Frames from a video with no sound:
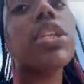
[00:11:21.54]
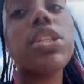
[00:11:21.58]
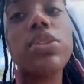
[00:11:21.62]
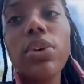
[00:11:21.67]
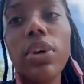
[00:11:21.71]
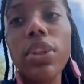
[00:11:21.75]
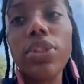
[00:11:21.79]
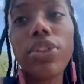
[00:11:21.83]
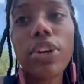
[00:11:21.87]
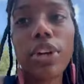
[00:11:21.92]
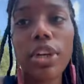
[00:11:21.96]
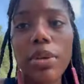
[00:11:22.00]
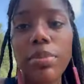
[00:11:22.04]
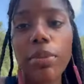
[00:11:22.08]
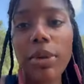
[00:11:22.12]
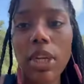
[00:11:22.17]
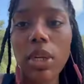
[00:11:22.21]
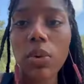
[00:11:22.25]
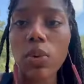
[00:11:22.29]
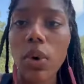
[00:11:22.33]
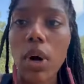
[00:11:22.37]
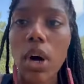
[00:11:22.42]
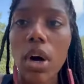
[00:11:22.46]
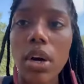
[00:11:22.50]
to do a 30 minute
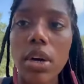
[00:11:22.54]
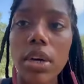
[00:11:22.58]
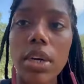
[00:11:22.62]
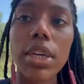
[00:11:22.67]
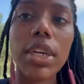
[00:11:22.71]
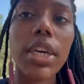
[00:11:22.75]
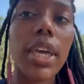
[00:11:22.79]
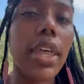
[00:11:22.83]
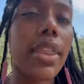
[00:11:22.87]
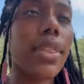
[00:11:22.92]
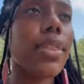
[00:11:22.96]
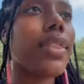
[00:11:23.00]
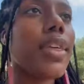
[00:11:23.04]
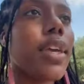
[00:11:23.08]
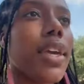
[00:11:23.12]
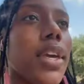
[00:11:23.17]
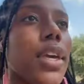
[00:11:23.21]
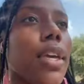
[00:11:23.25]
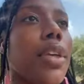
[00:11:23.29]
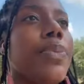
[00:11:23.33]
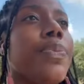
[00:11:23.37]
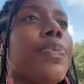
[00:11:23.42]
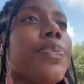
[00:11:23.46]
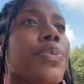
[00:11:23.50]
walk and
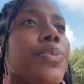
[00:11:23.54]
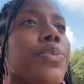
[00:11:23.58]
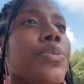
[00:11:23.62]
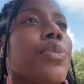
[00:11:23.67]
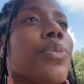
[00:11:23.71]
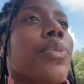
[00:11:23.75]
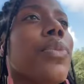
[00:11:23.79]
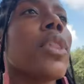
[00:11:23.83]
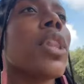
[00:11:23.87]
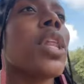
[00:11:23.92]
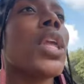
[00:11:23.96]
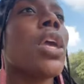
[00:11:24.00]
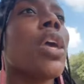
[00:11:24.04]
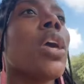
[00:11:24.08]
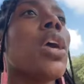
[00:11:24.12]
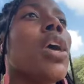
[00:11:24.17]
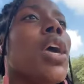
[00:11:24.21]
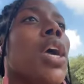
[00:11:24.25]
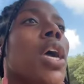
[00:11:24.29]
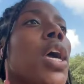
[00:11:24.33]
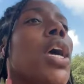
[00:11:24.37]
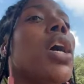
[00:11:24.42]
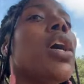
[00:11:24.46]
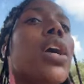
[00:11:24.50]
then
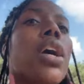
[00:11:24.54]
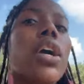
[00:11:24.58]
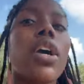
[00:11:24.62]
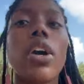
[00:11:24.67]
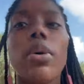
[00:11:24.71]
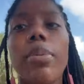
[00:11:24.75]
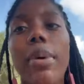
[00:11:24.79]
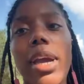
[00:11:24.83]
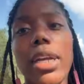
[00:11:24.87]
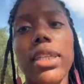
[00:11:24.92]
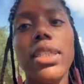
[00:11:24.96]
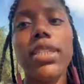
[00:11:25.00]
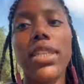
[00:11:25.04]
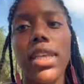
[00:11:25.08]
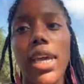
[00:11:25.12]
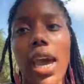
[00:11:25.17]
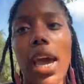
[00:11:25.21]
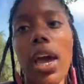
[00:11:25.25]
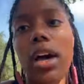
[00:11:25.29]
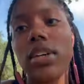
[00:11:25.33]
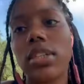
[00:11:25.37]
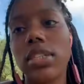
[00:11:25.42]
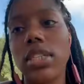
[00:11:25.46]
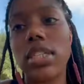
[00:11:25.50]
go back to the
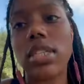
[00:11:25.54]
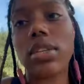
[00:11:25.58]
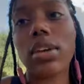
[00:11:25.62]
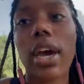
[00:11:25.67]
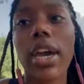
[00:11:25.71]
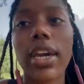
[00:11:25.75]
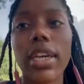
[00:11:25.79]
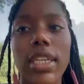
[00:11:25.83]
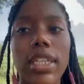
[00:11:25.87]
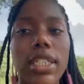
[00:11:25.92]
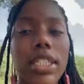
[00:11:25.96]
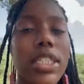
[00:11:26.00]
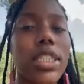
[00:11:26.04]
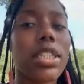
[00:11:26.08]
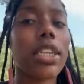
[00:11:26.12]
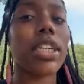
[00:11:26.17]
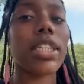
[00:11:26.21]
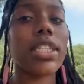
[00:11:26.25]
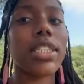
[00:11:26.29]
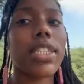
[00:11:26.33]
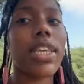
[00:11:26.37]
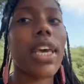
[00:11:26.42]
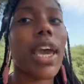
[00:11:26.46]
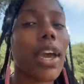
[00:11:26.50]
house so I can start
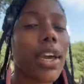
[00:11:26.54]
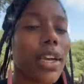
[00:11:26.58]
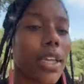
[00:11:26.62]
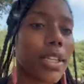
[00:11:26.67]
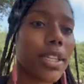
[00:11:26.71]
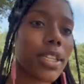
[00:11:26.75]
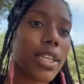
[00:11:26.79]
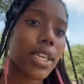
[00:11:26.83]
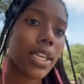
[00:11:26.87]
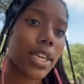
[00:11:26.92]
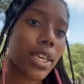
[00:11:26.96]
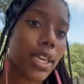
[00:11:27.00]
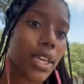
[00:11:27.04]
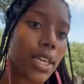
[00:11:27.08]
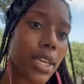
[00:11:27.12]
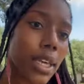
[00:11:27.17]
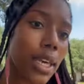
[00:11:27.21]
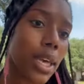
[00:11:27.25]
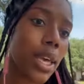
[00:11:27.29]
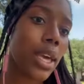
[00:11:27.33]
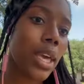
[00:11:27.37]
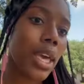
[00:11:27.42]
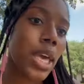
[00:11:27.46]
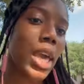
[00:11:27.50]
tackling
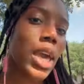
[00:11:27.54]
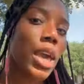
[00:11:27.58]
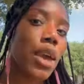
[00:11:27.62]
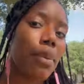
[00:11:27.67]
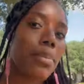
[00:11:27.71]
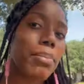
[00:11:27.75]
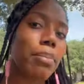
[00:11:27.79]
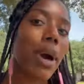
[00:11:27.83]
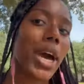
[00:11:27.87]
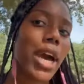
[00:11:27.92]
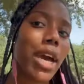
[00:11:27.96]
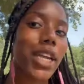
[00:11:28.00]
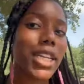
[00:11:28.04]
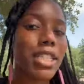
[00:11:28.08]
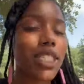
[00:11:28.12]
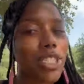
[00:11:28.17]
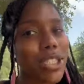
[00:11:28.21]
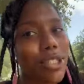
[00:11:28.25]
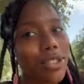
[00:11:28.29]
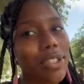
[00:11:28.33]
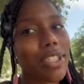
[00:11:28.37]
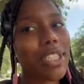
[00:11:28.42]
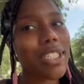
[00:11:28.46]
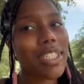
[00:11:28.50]
my
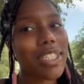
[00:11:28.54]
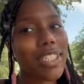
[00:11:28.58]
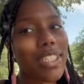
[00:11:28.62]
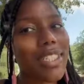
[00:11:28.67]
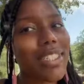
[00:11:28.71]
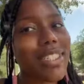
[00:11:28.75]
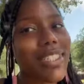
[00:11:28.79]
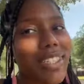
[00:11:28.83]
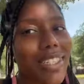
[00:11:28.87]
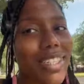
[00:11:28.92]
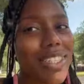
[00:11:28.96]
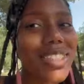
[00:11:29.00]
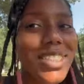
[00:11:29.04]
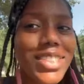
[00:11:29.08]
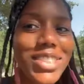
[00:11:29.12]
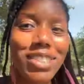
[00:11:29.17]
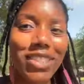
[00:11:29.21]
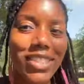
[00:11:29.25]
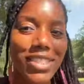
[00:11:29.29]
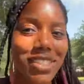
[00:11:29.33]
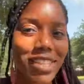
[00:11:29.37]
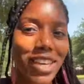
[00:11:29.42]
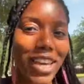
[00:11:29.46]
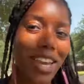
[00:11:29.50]
to-do
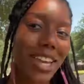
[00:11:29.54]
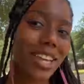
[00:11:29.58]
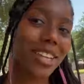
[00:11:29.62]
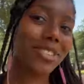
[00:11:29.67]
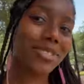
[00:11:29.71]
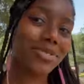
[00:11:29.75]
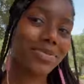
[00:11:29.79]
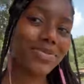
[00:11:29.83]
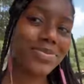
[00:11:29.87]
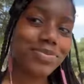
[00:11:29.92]
list. Yeah.